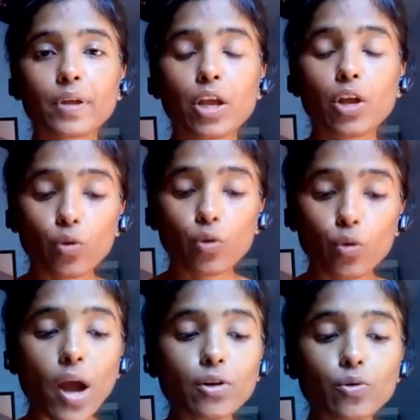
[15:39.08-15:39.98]
You
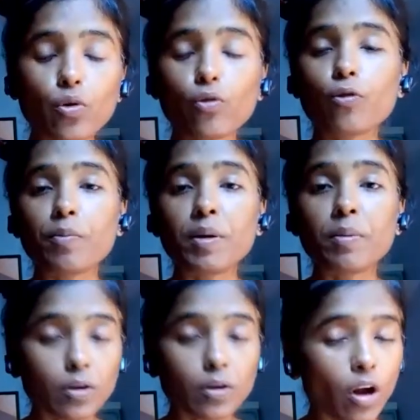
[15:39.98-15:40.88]
require to go for pee,
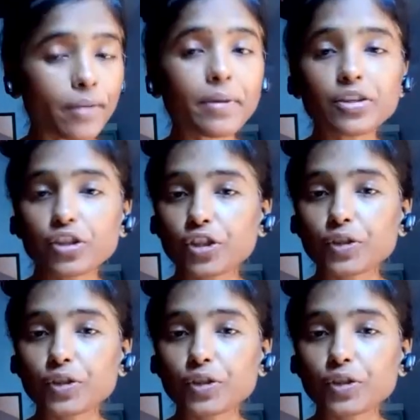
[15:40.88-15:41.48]
but not much.